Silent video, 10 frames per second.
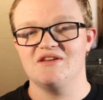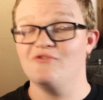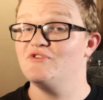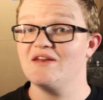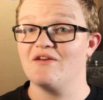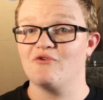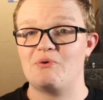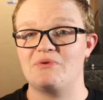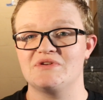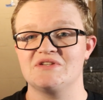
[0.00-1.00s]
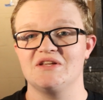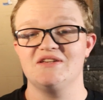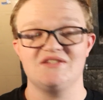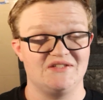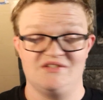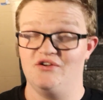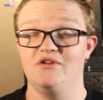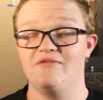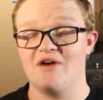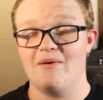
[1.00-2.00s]
If you didn't agree with this list, still
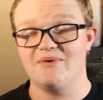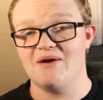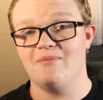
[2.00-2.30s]
leave a comment